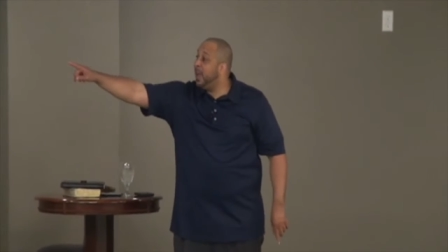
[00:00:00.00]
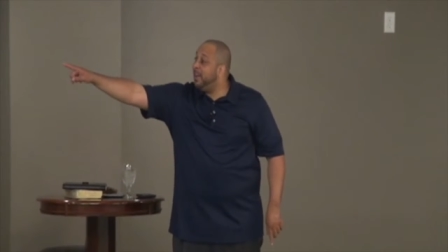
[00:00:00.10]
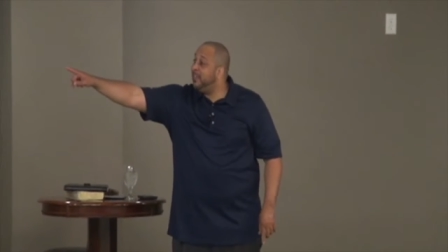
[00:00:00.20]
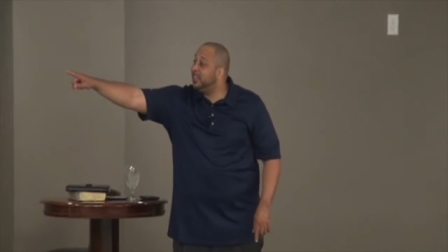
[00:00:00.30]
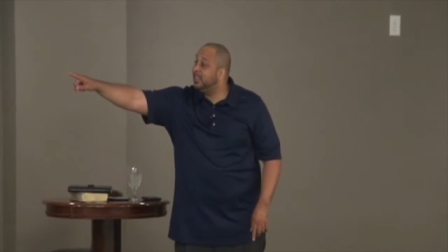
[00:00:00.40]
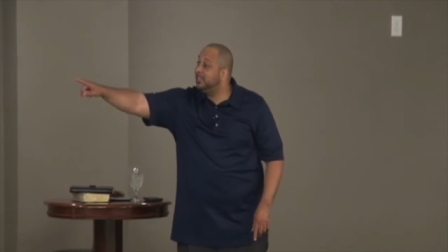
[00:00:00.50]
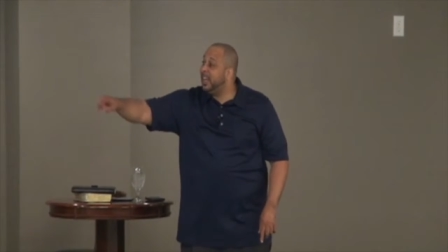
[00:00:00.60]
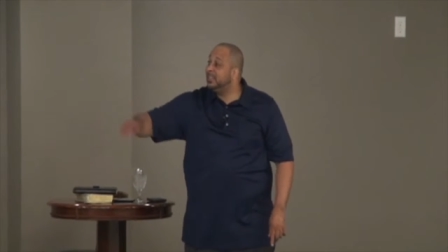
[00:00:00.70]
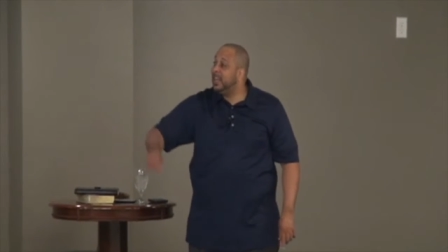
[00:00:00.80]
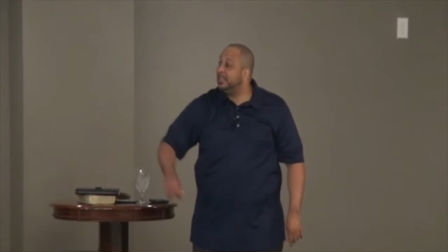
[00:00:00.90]
the evidence of
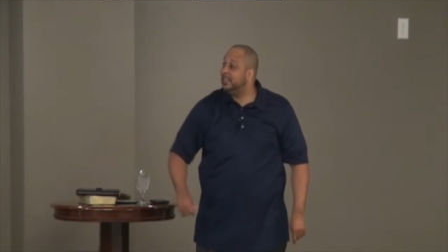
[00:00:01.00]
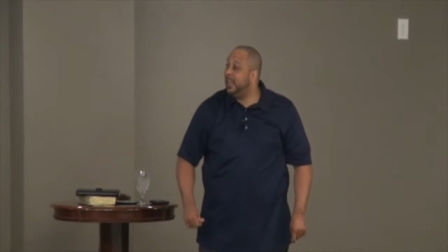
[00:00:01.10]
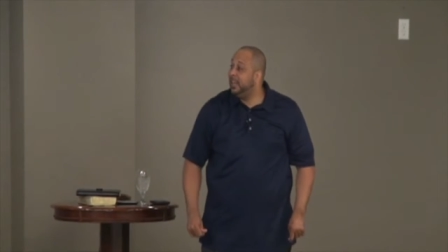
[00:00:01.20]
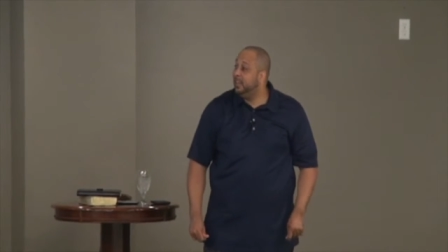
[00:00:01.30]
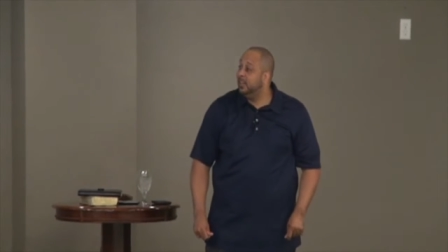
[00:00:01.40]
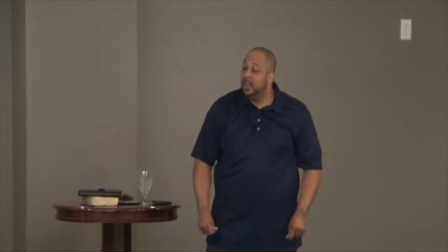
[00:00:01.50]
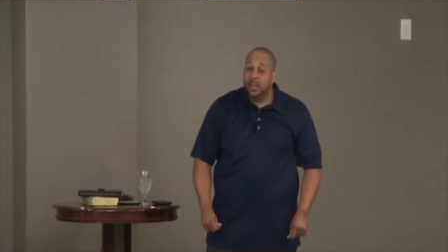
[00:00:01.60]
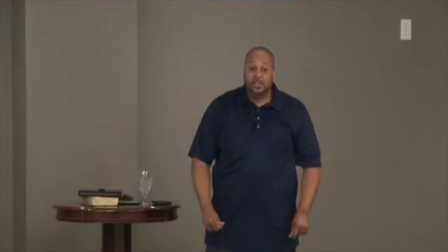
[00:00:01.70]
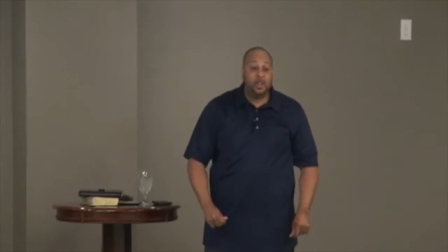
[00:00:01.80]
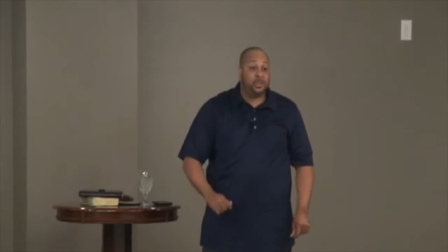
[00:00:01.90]
things not seen.
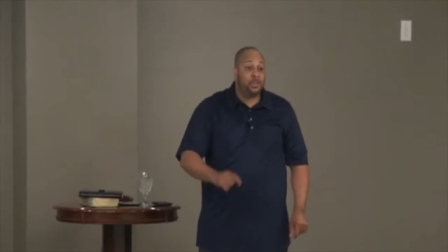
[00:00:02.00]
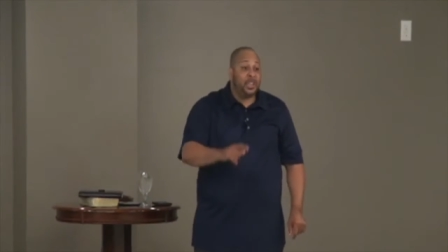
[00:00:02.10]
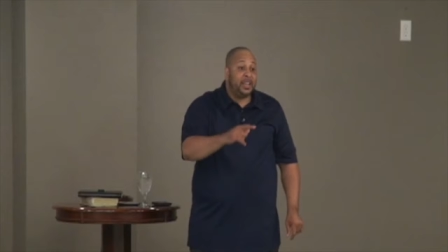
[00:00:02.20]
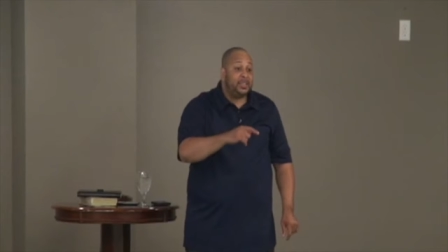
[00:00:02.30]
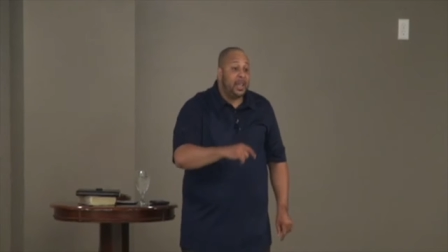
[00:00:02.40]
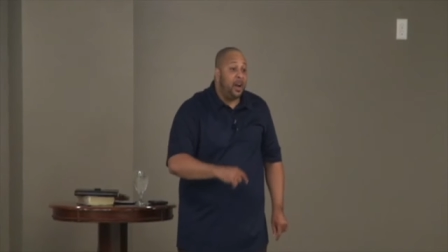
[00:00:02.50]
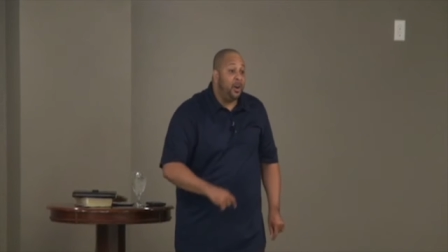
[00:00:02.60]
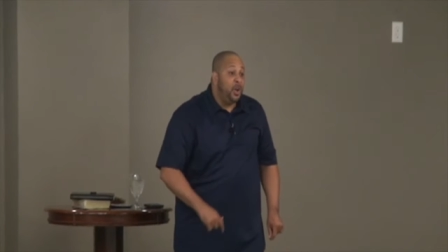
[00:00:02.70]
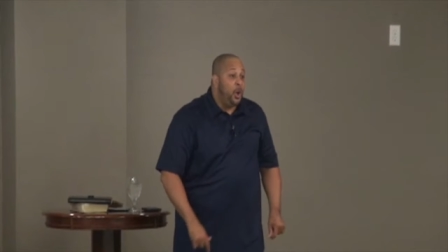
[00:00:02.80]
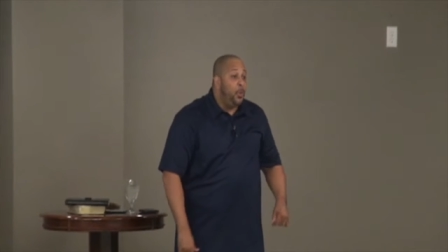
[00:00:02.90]
So, so check this out.
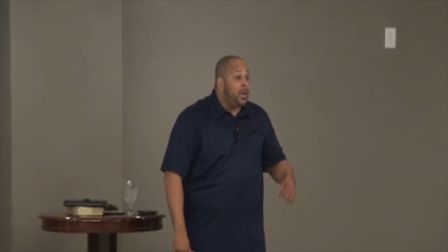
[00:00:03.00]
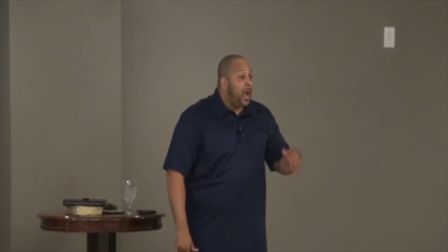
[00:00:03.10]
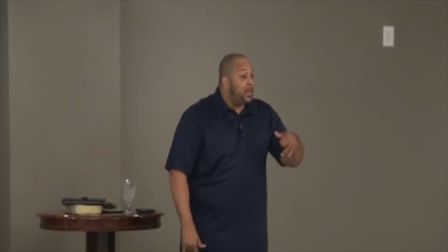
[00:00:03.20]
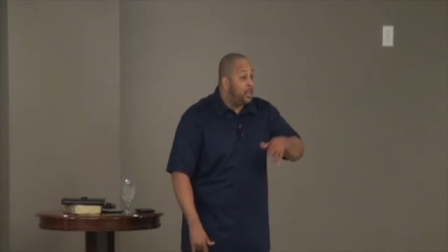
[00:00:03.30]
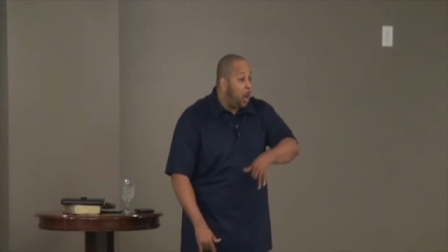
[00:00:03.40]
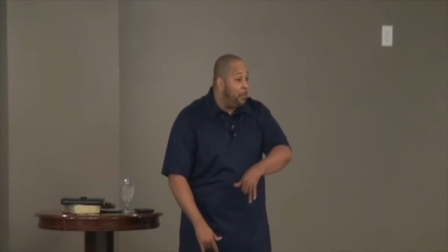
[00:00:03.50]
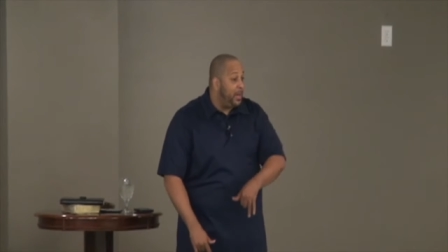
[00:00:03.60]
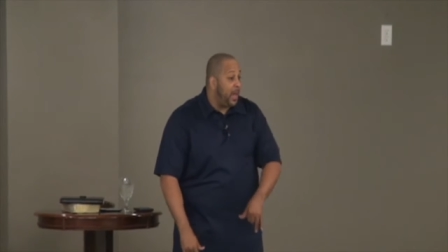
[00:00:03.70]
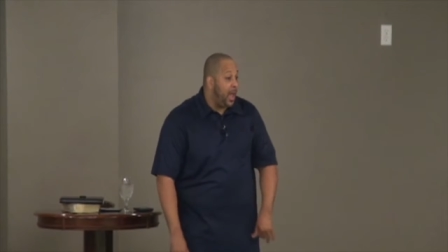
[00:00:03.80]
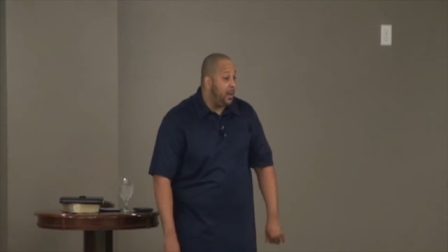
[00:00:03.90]
When God told
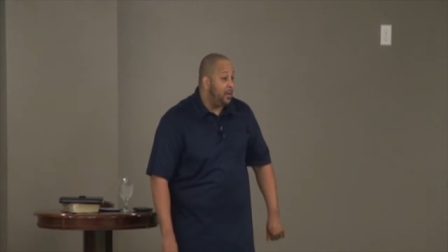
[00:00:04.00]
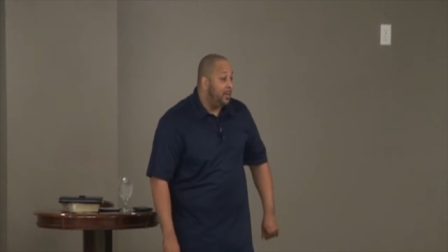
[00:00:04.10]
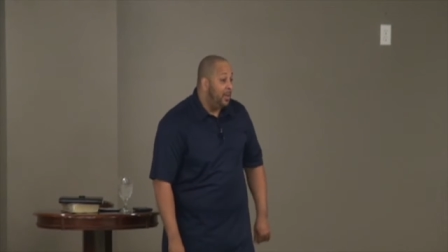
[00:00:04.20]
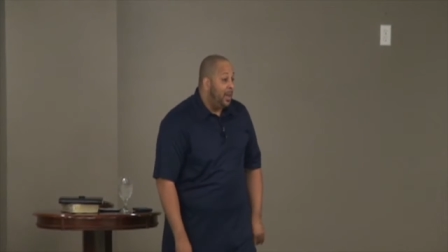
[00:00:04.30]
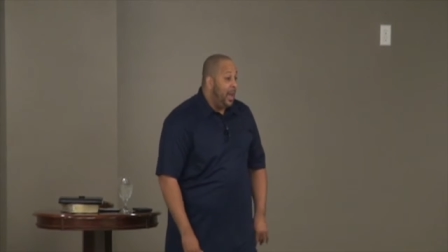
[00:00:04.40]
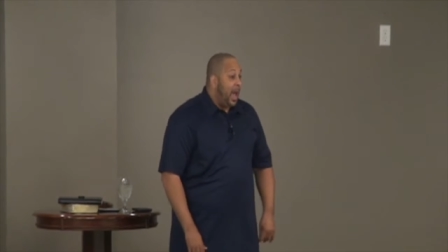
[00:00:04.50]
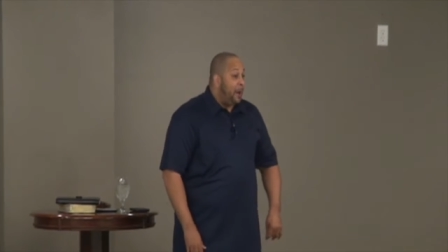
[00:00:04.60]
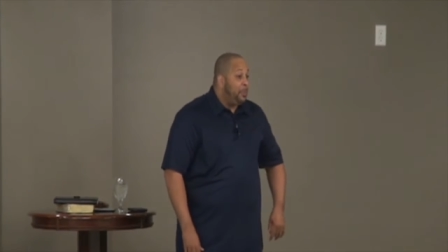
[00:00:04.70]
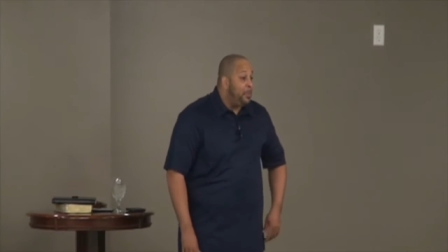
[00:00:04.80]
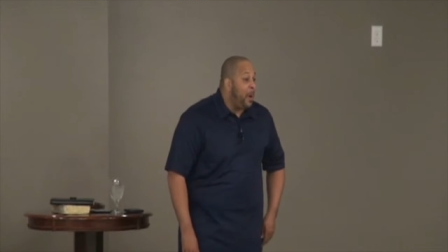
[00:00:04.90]
me that,
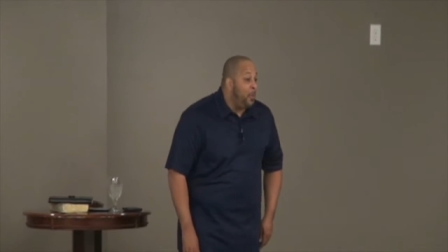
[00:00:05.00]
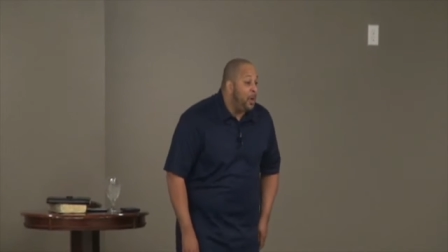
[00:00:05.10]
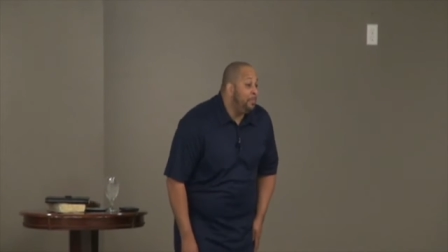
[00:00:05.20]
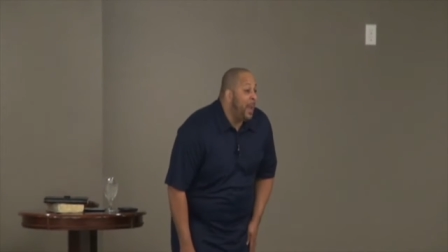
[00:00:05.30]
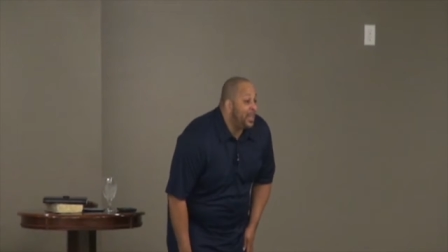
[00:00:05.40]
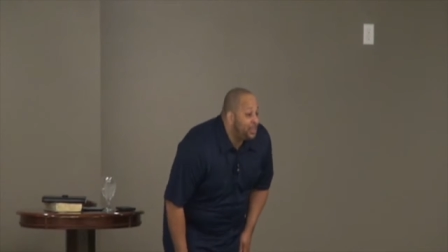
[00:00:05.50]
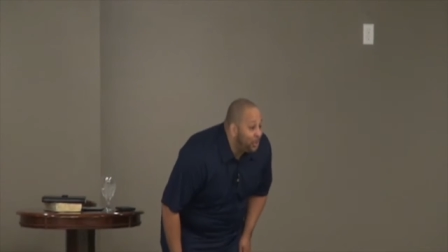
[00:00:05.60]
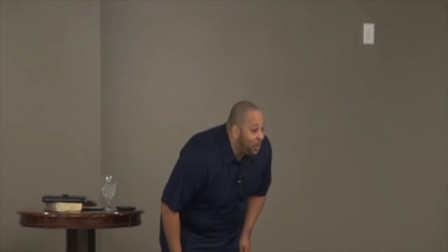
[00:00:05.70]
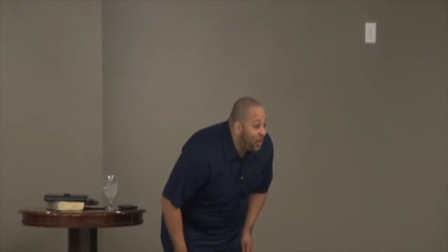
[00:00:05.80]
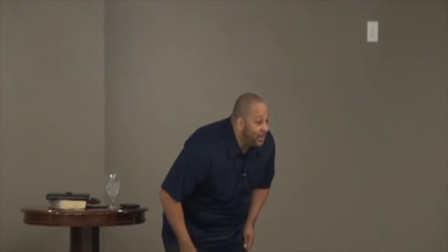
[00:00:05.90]
I put my one black
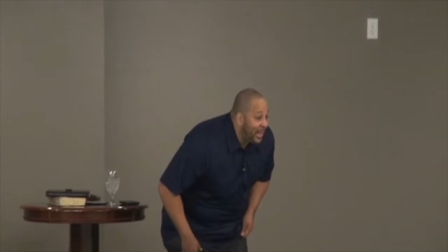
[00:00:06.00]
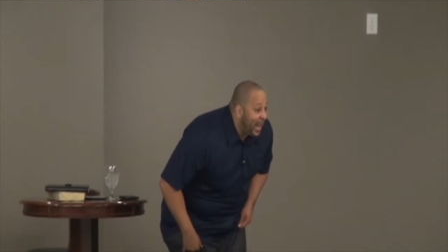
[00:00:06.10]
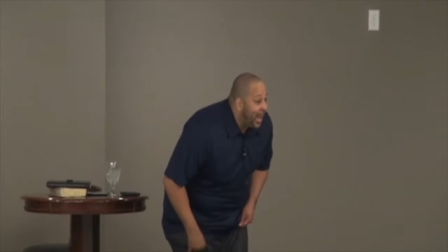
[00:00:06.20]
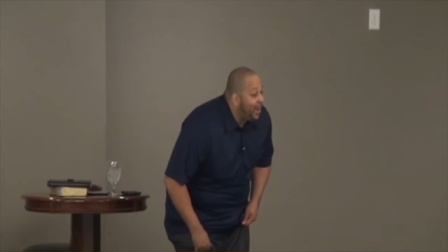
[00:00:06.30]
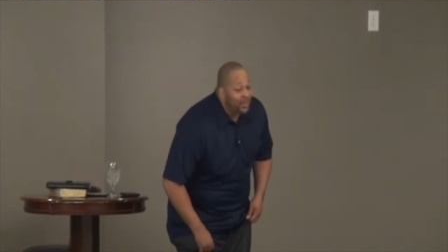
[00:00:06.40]
suit on that I had.